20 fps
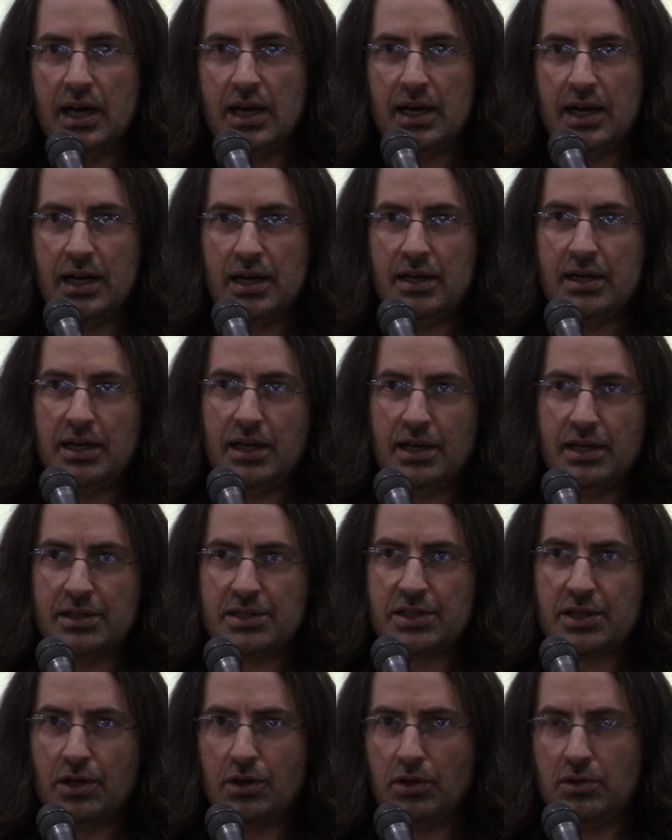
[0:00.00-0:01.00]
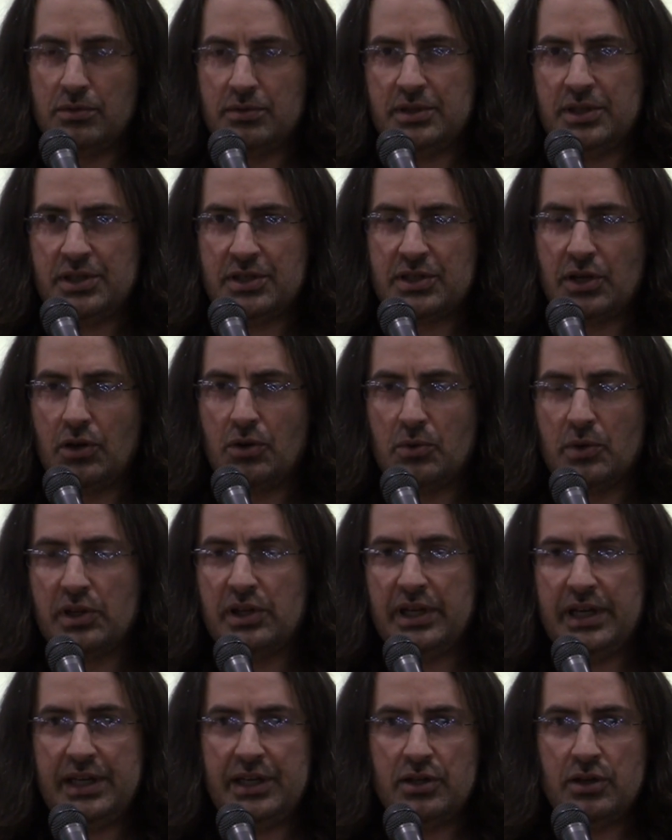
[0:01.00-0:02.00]
Uh, uh, so, so
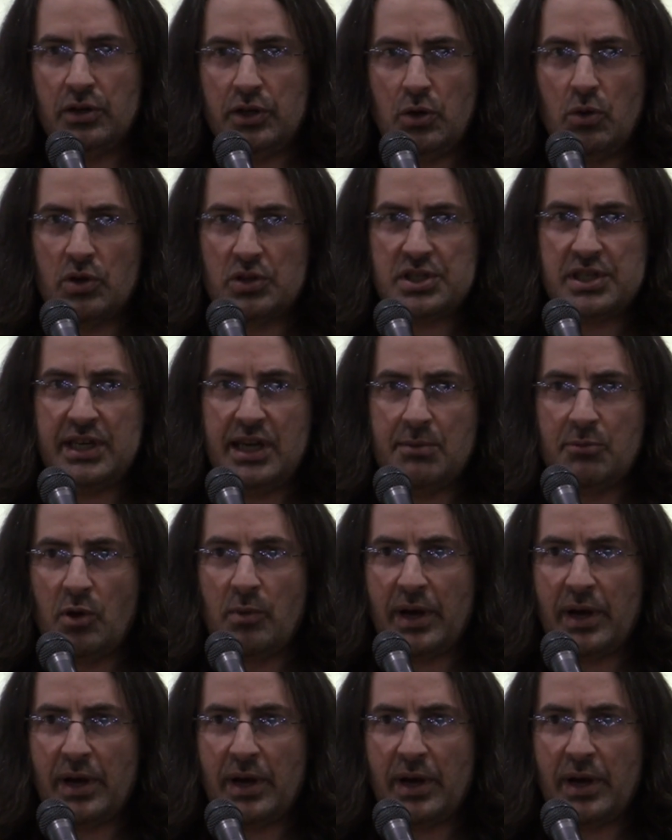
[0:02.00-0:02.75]
really, you know, you won't see them.